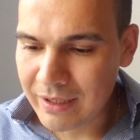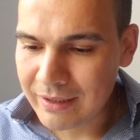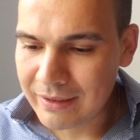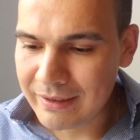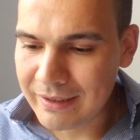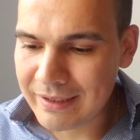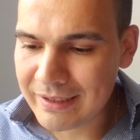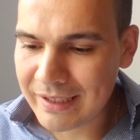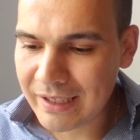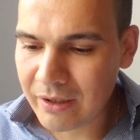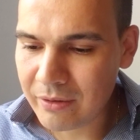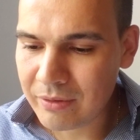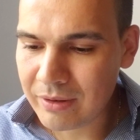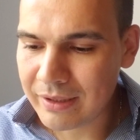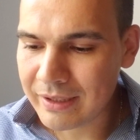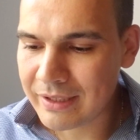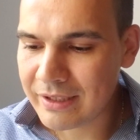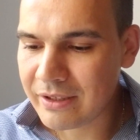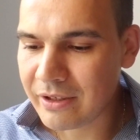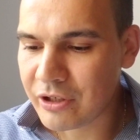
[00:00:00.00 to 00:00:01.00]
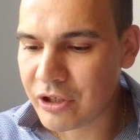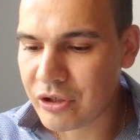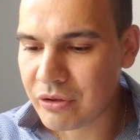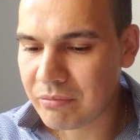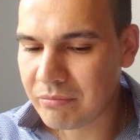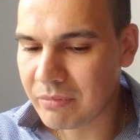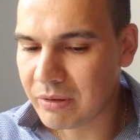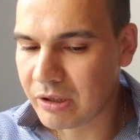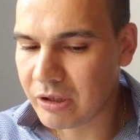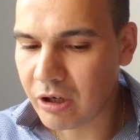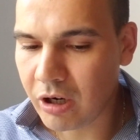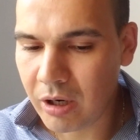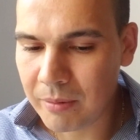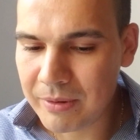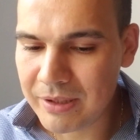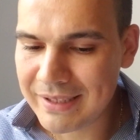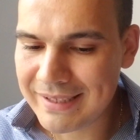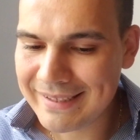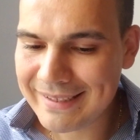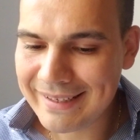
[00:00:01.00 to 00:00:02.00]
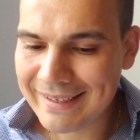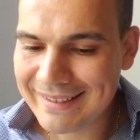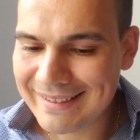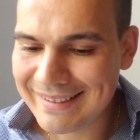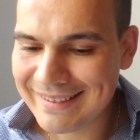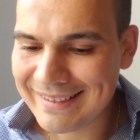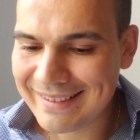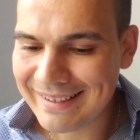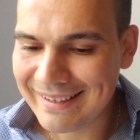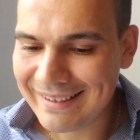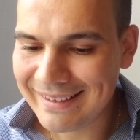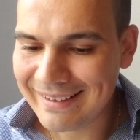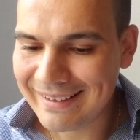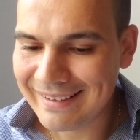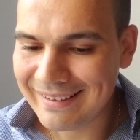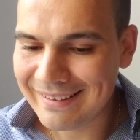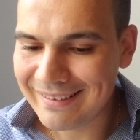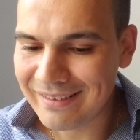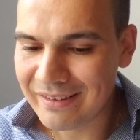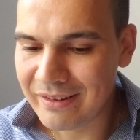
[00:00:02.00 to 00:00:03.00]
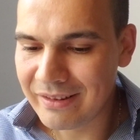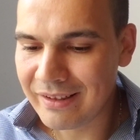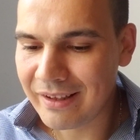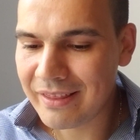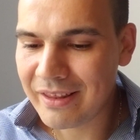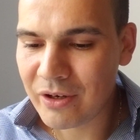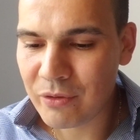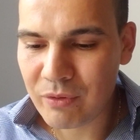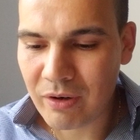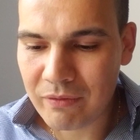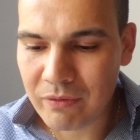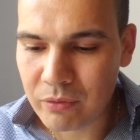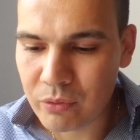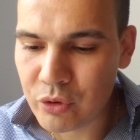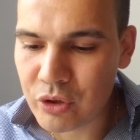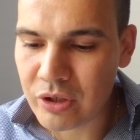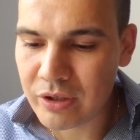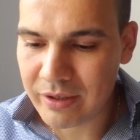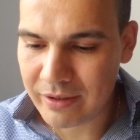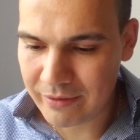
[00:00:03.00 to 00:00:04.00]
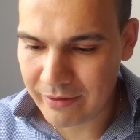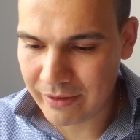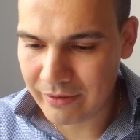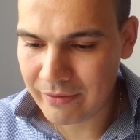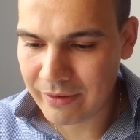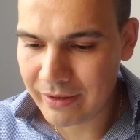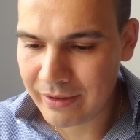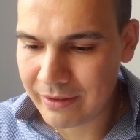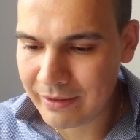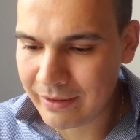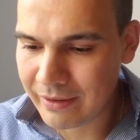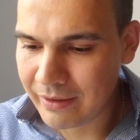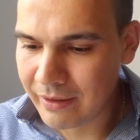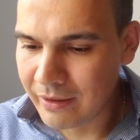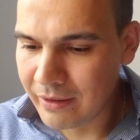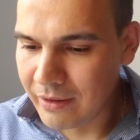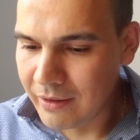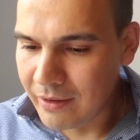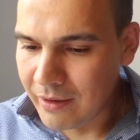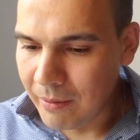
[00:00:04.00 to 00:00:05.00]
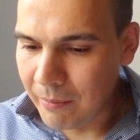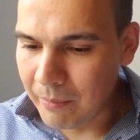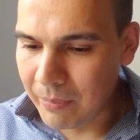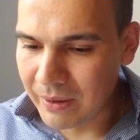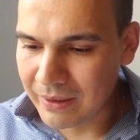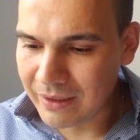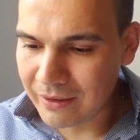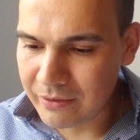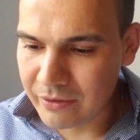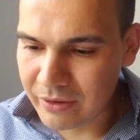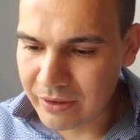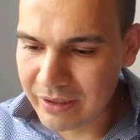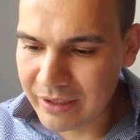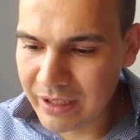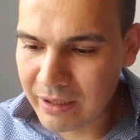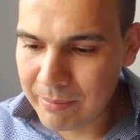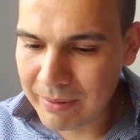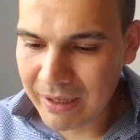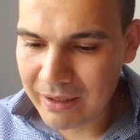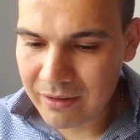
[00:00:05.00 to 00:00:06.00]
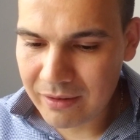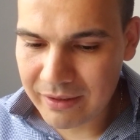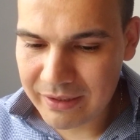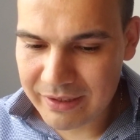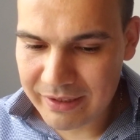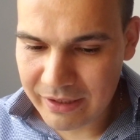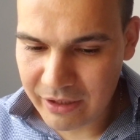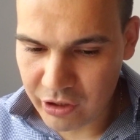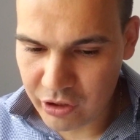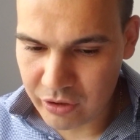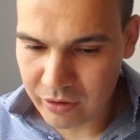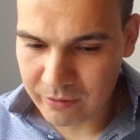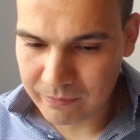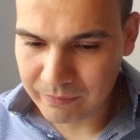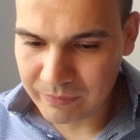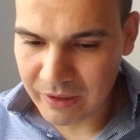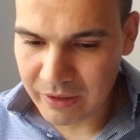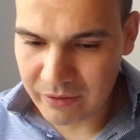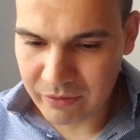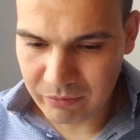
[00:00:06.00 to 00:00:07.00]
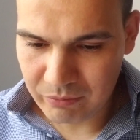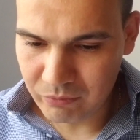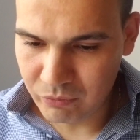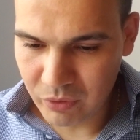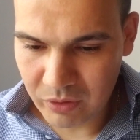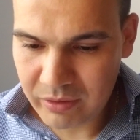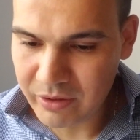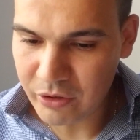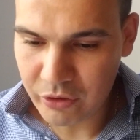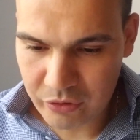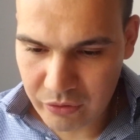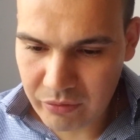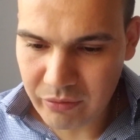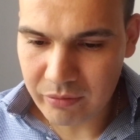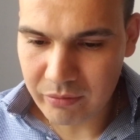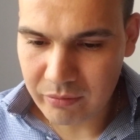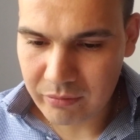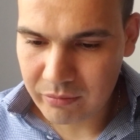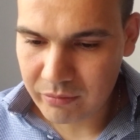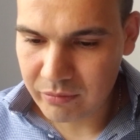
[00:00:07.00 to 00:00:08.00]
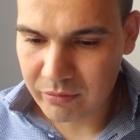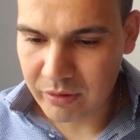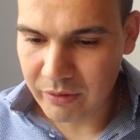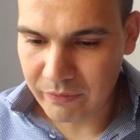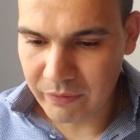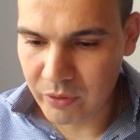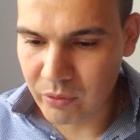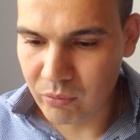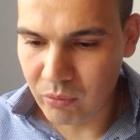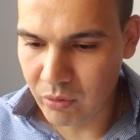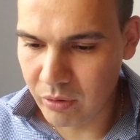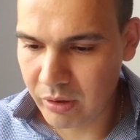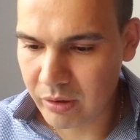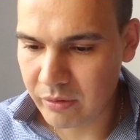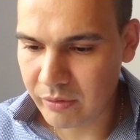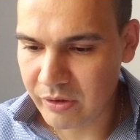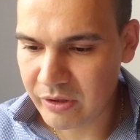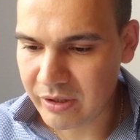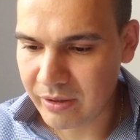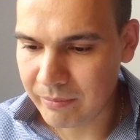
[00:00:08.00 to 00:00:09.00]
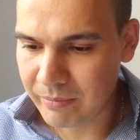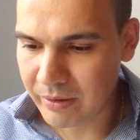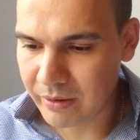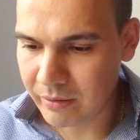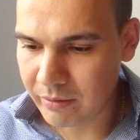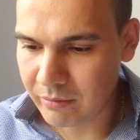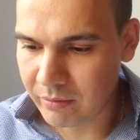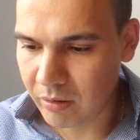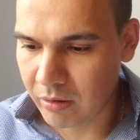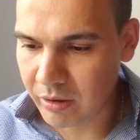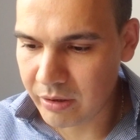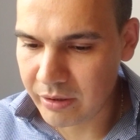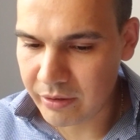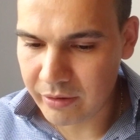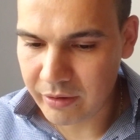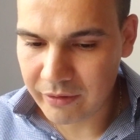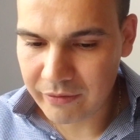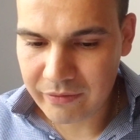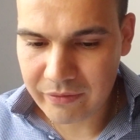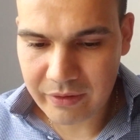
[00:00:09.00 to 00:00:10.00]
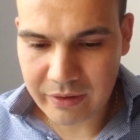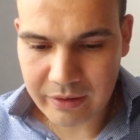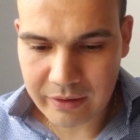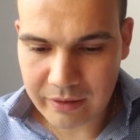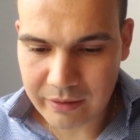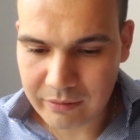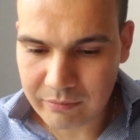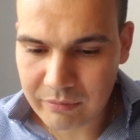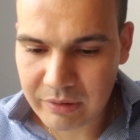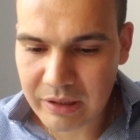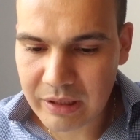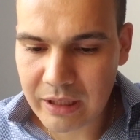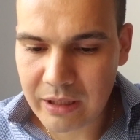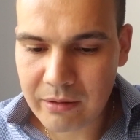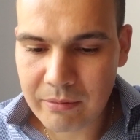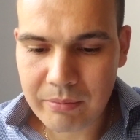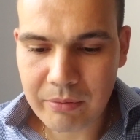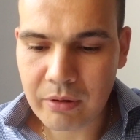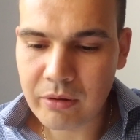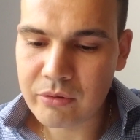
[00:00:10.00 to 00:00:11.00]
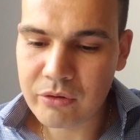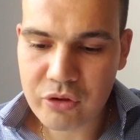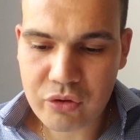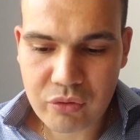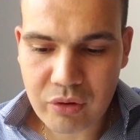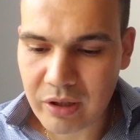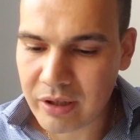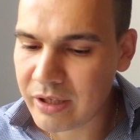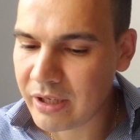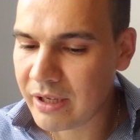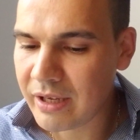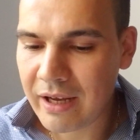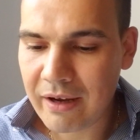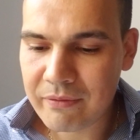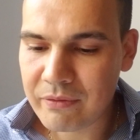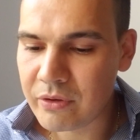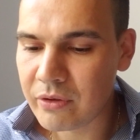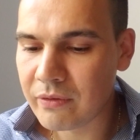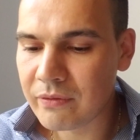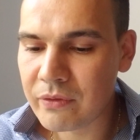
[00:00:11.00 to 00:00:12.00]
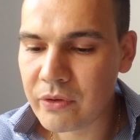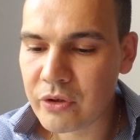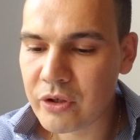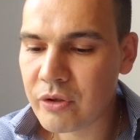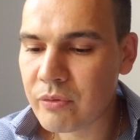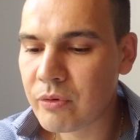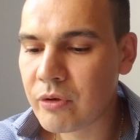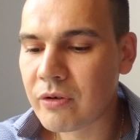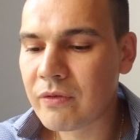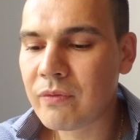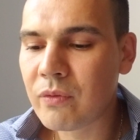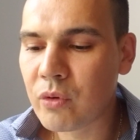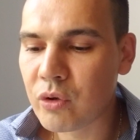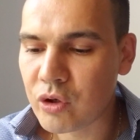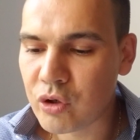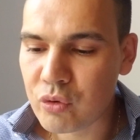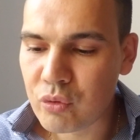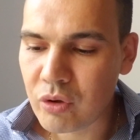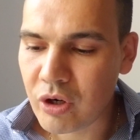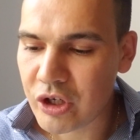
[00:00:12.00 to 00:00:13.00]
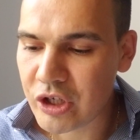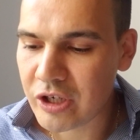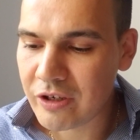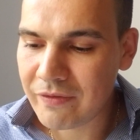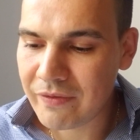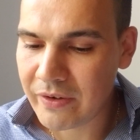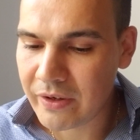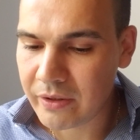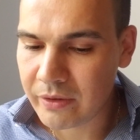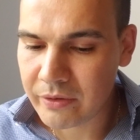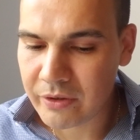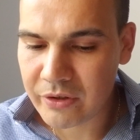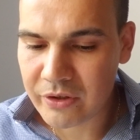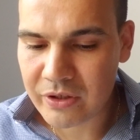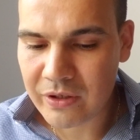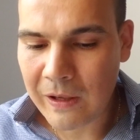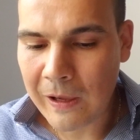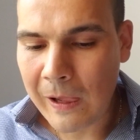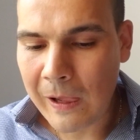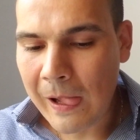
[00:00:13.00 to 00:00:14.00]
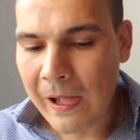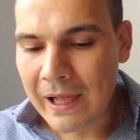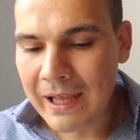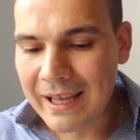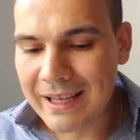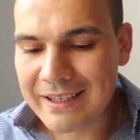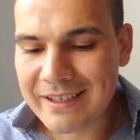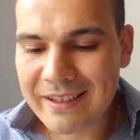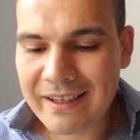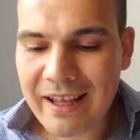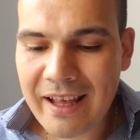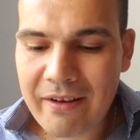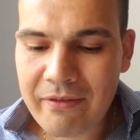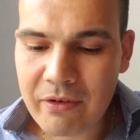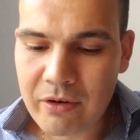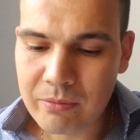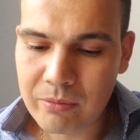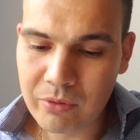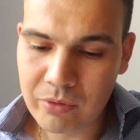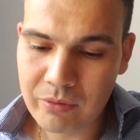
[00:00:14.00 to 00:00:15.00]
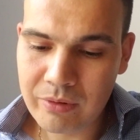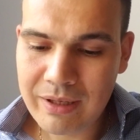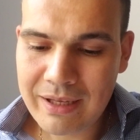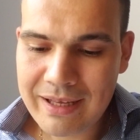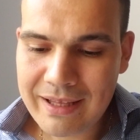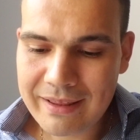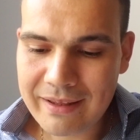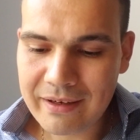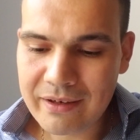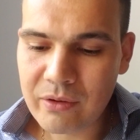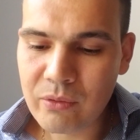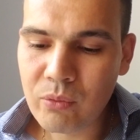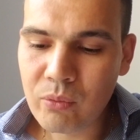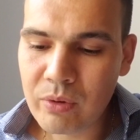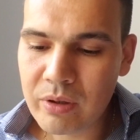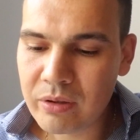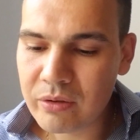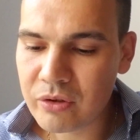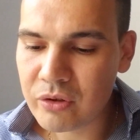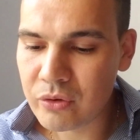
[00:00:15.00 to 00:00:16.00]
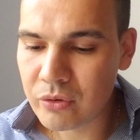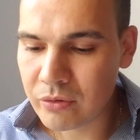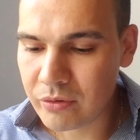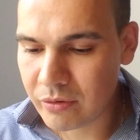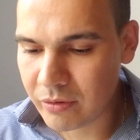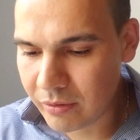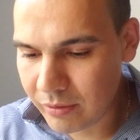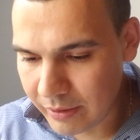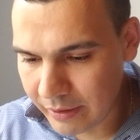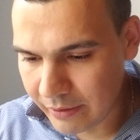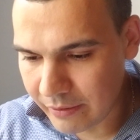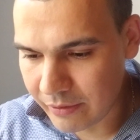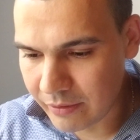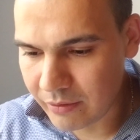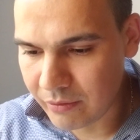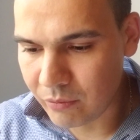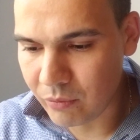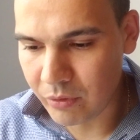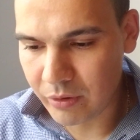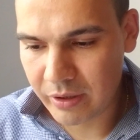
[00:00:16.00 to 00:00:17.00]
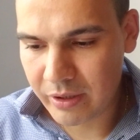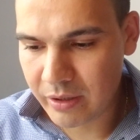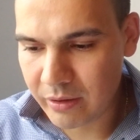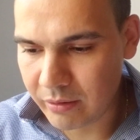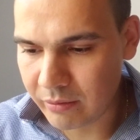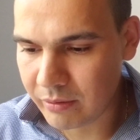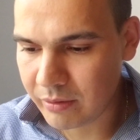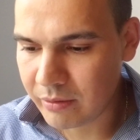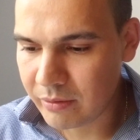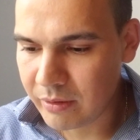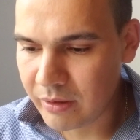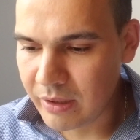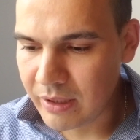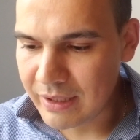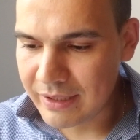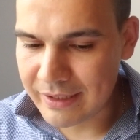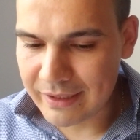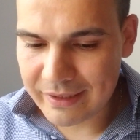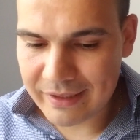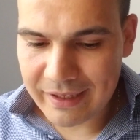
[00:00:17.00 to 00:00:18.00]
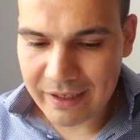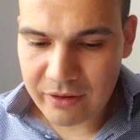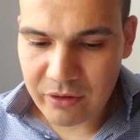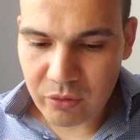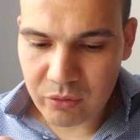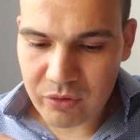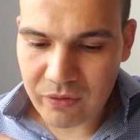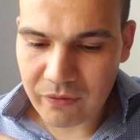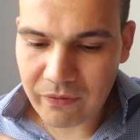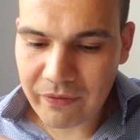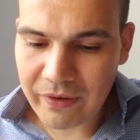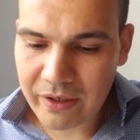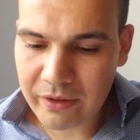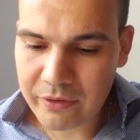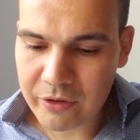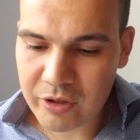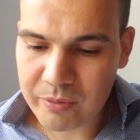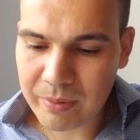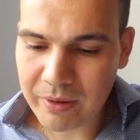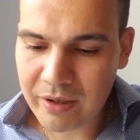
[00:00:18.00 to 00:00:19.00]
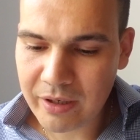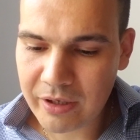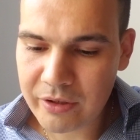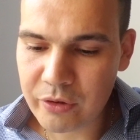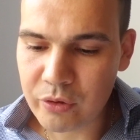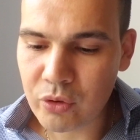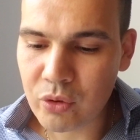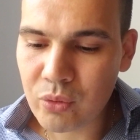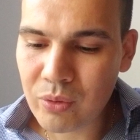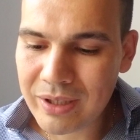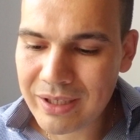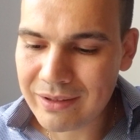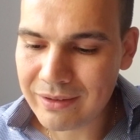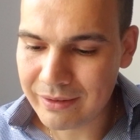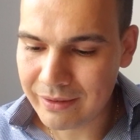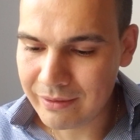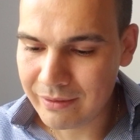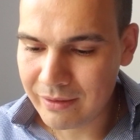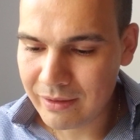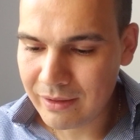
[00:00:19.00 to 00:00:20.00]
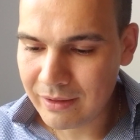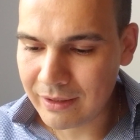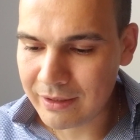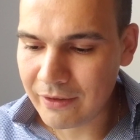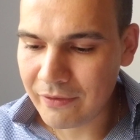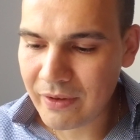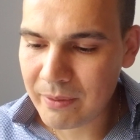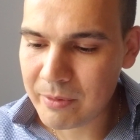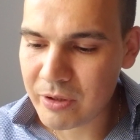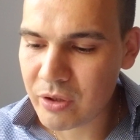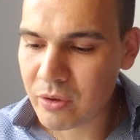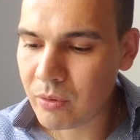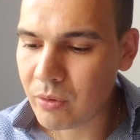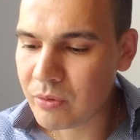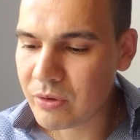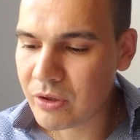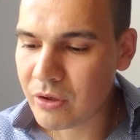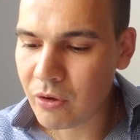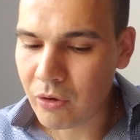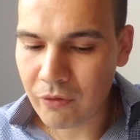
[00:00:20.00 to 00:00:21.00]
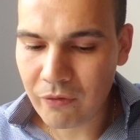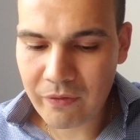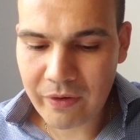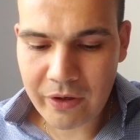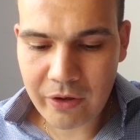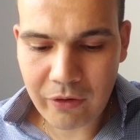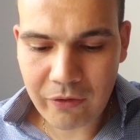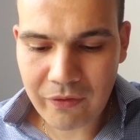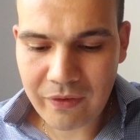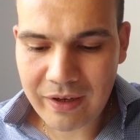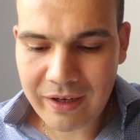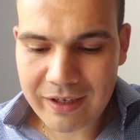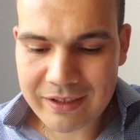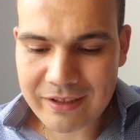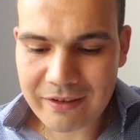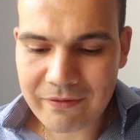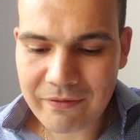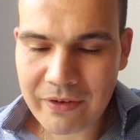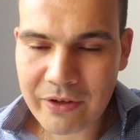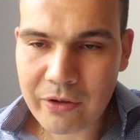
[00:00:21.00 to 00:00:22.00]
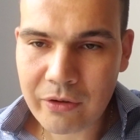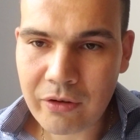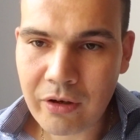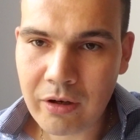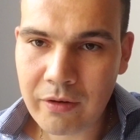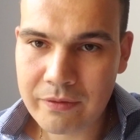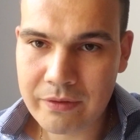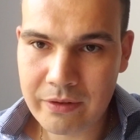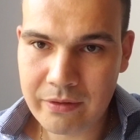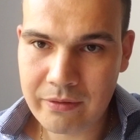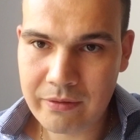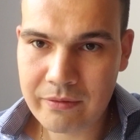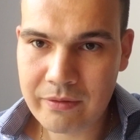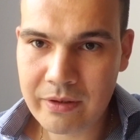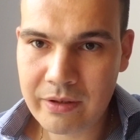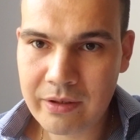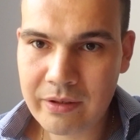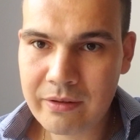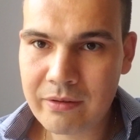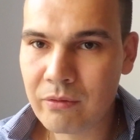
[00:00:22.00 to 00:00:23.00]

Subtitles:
These sound like such common sense and nothing revolutionary, right? But under deep analyzation, it's really true. If you work on something hard enough and keep on trucking after the first three or four crushing failures, it's inevitable that it will sooner or later work out. Just get those failures behind you quickly. Like the famous quotes go, fail fast and fail often, right?